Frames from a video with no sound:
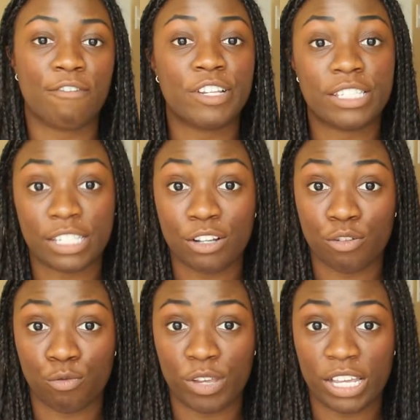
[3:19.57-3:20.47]
every
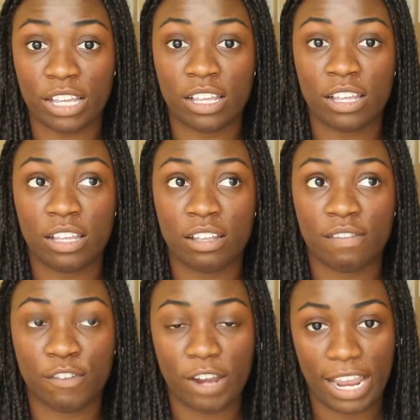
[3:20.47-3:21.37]
single week
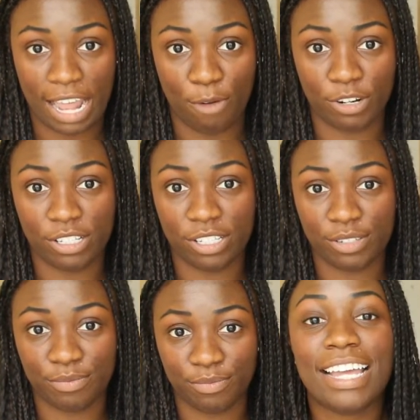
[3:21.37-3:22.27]
for eight hours.